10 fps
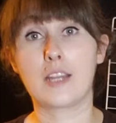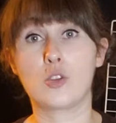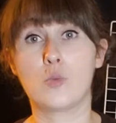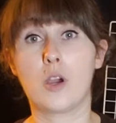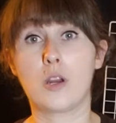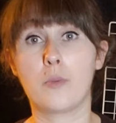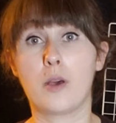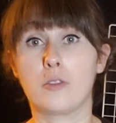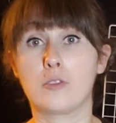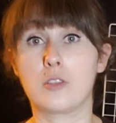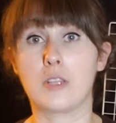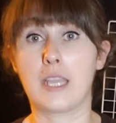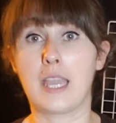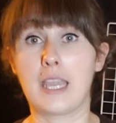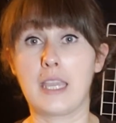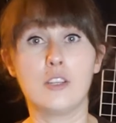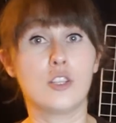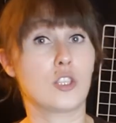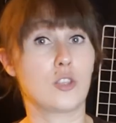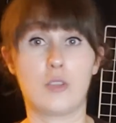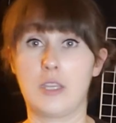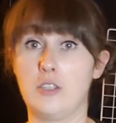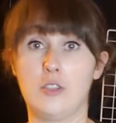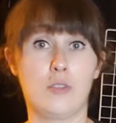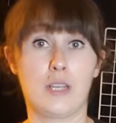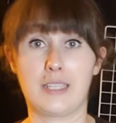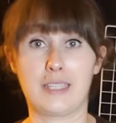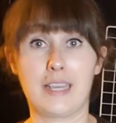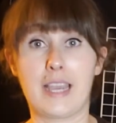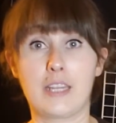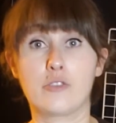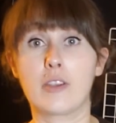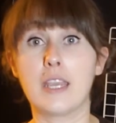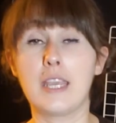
a water bottle to the cage so they do not dehydrate.